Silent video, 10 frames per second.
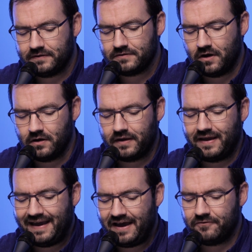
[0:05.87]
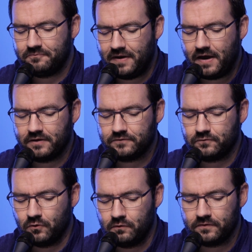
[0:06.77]
has hung at half-mast
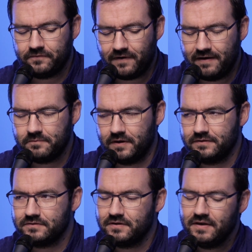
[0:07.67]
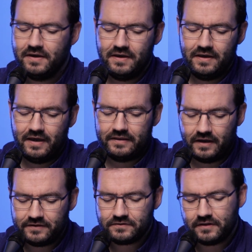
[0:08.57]
for over 5 months, and
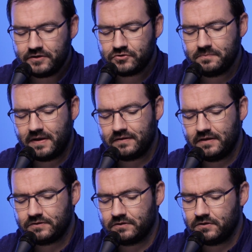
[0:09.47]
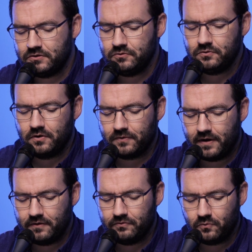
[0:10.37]
isolation mandates continue
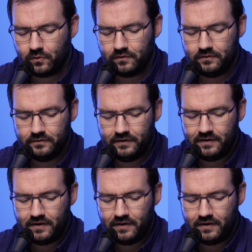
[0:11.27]
around the world.